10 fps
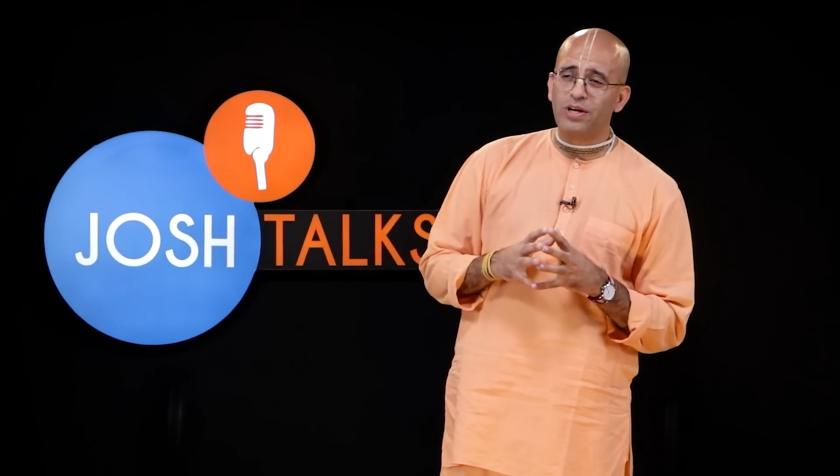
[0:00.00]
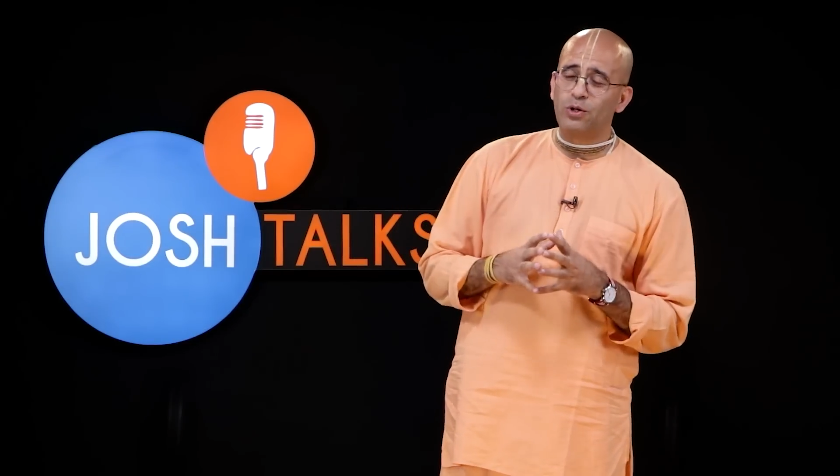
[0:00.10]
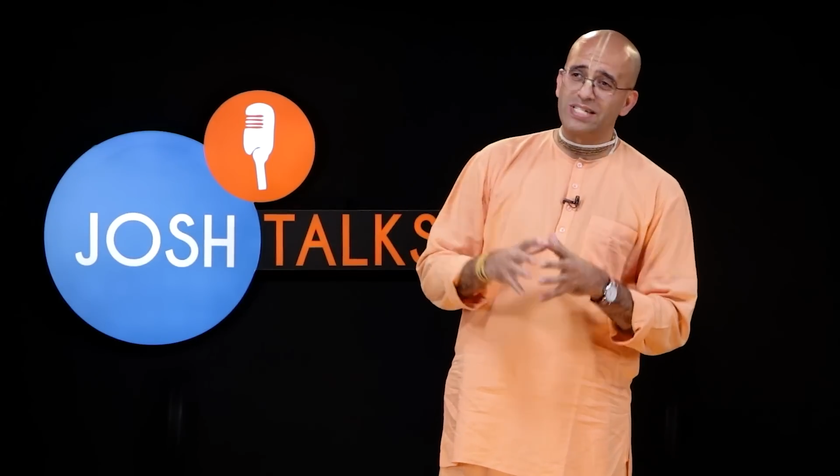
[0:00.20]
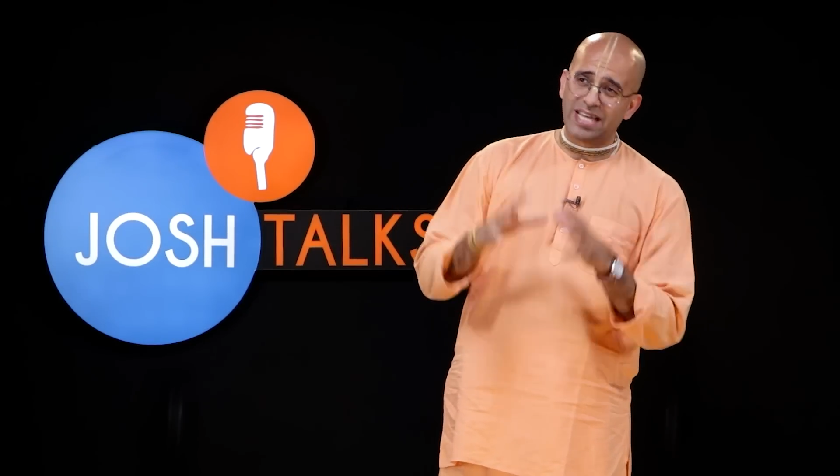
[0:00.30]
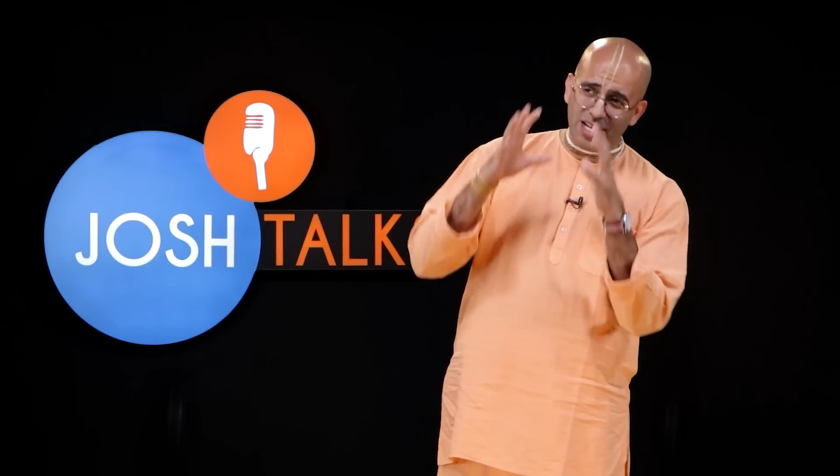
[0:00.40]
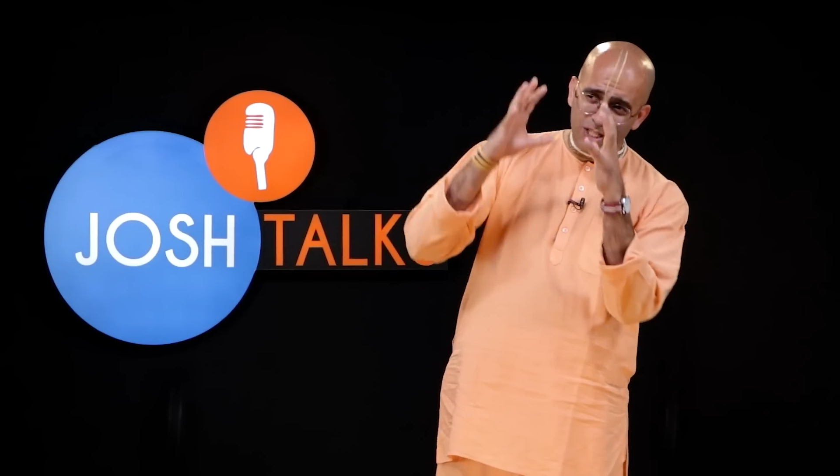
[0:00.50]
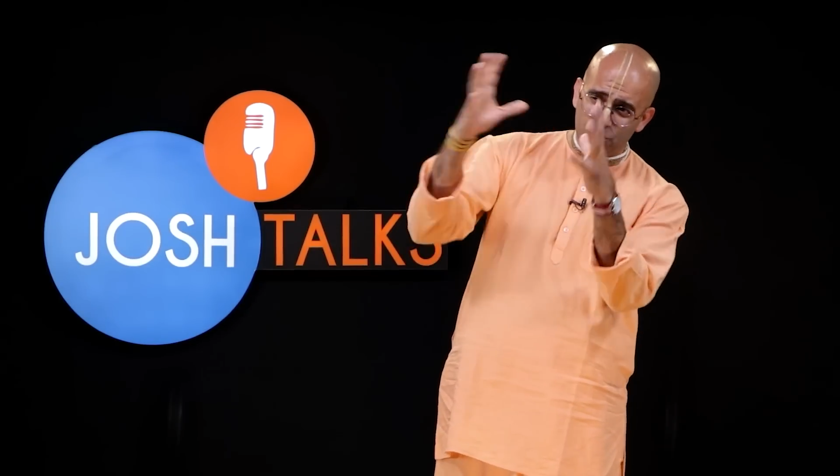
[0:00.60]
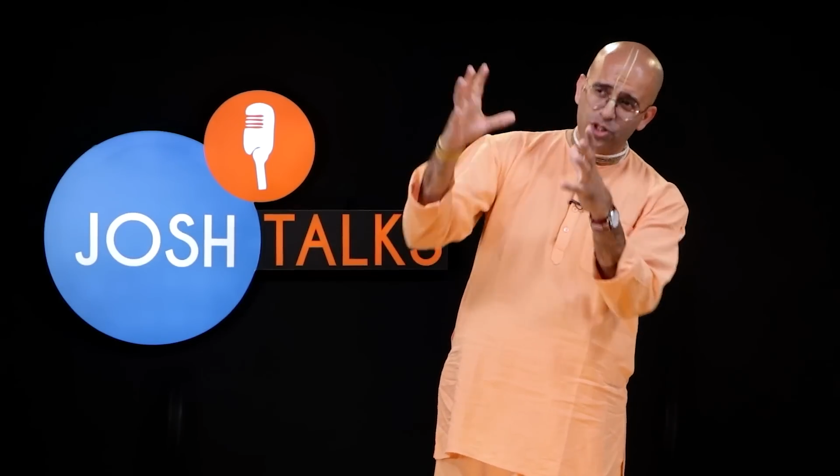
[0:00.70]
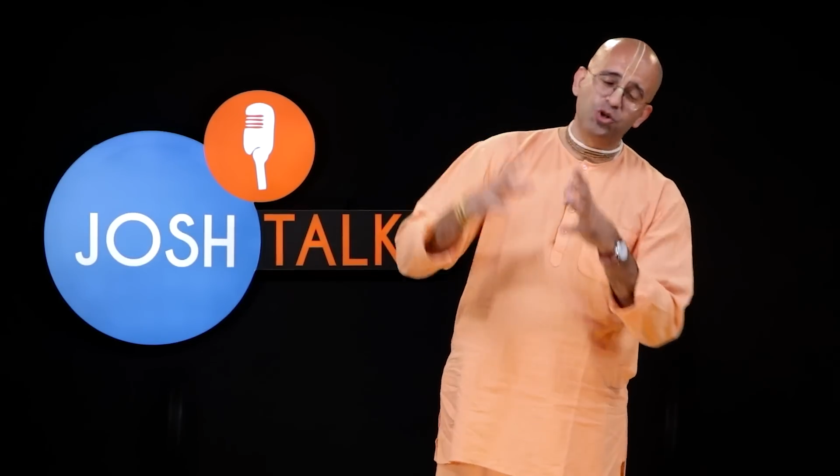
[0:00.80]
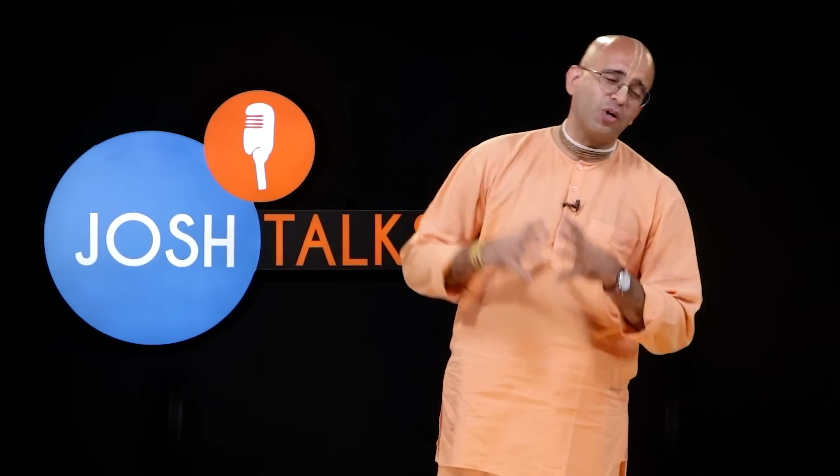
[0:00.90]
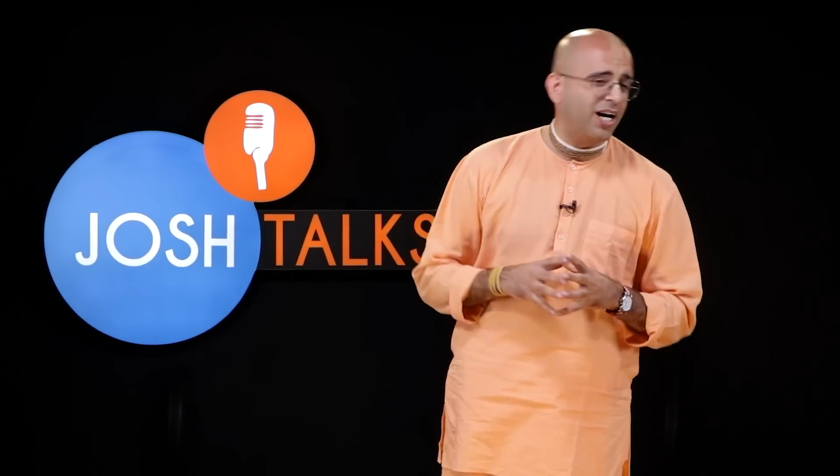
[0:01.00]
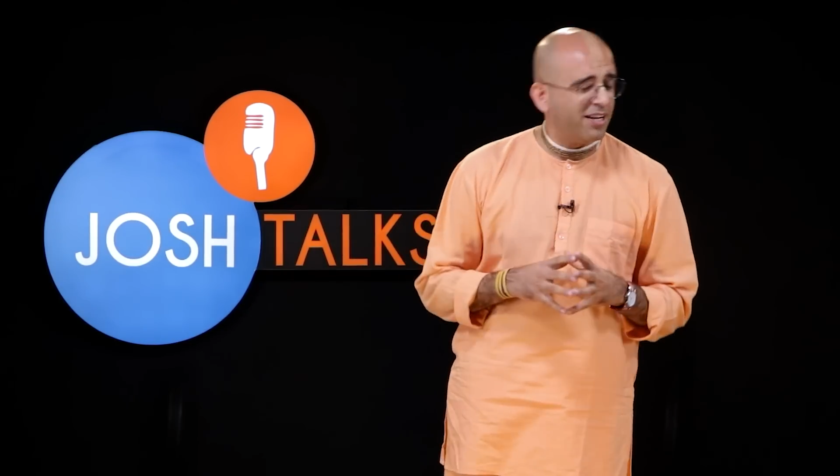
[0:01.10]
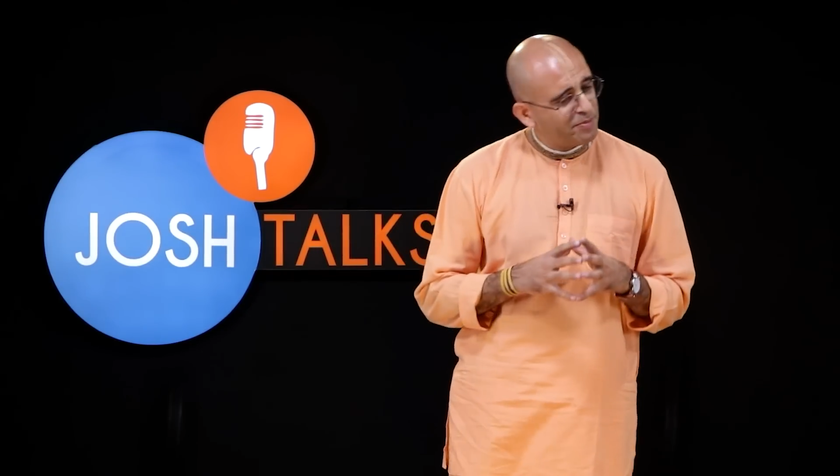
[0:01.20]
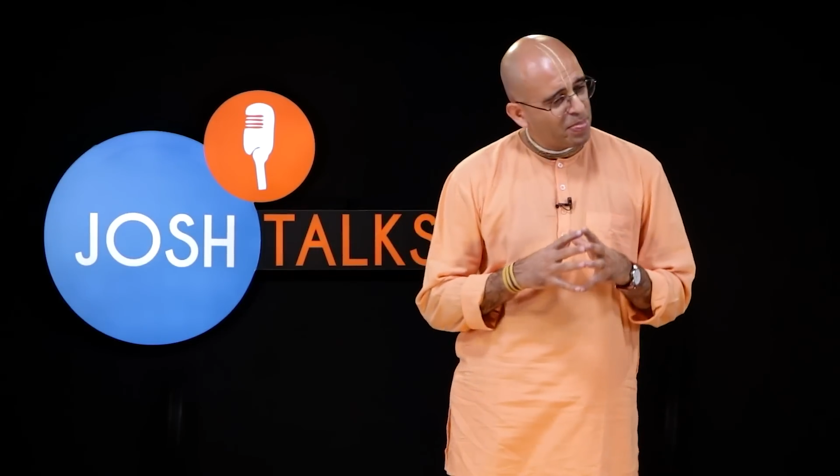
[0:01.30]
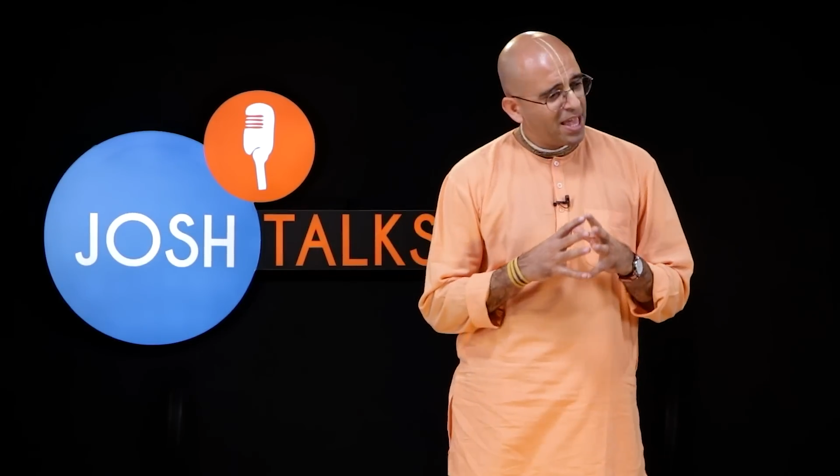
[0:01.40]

we could see Kanchenjunga